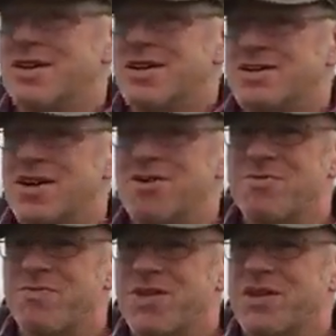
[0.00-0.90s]
So
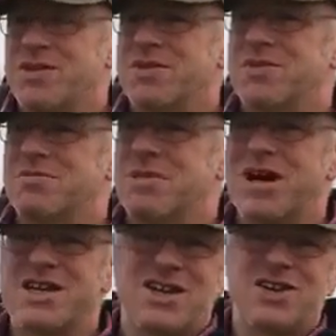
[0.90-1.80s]

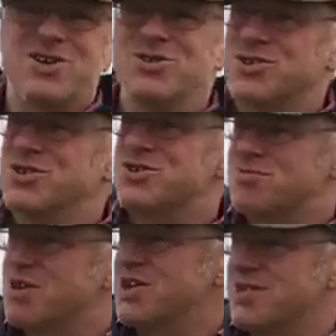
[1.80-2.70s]
my conclusions
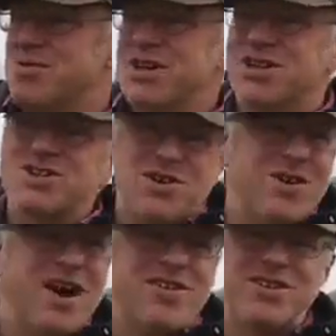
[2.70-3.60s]
were that we got
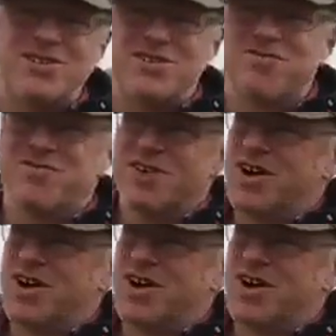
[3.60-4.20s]
2 areas of